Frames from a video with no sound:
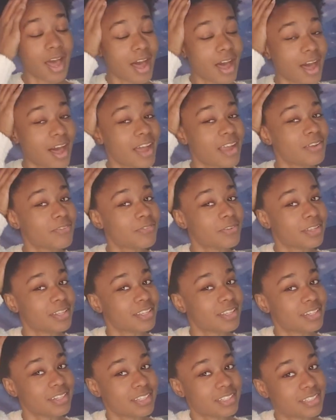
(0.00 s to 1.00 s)
I
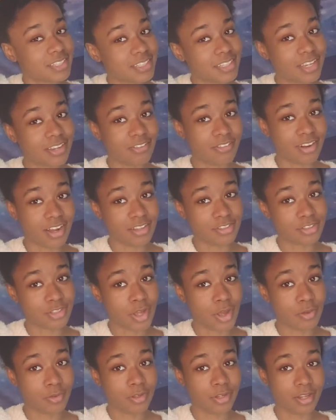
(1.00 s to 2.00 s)
really need to get
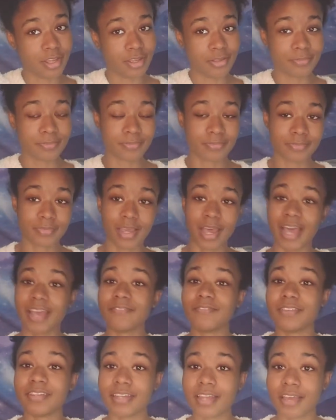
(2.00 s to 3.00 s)
Rhassoul clay.
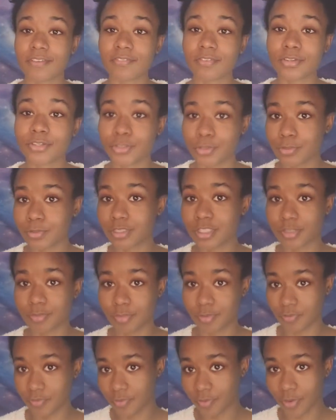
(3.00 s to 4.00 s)
I've never used it
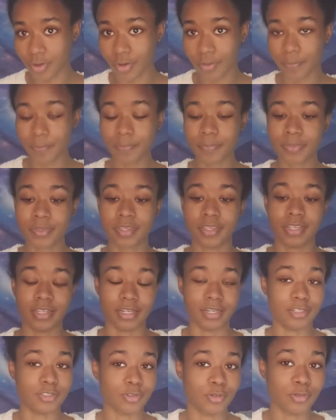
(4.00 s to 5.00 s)
before.
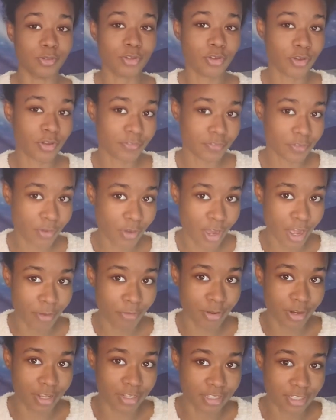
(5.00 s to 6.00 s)
I don't know if you caught
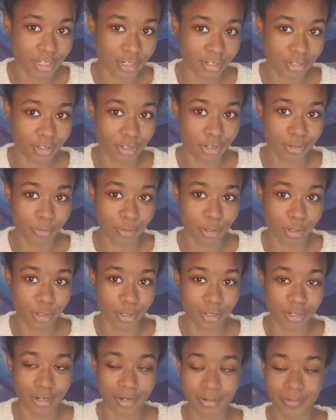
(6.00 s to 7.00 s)
what I said a little bit
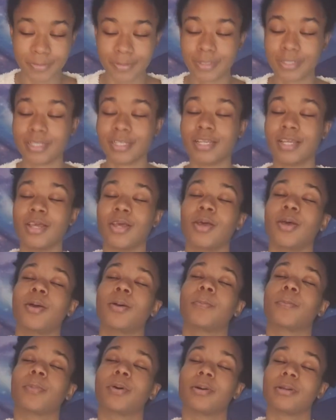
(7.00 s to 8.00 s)
earlier,
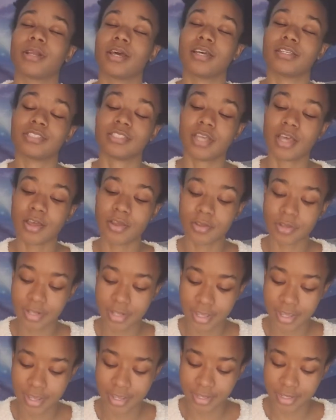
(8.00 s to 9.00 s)
but Rhassoul
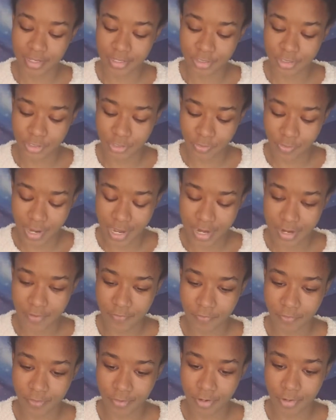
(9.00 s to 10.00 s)
clay is great
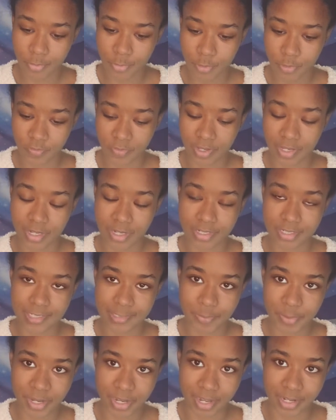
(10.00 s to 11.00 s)
for removing
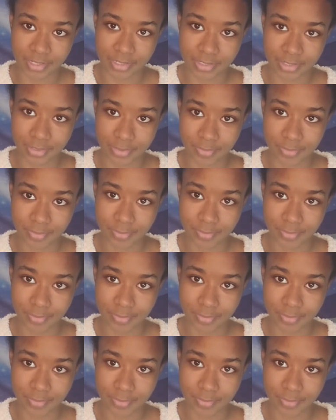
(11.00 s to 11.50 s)
spots.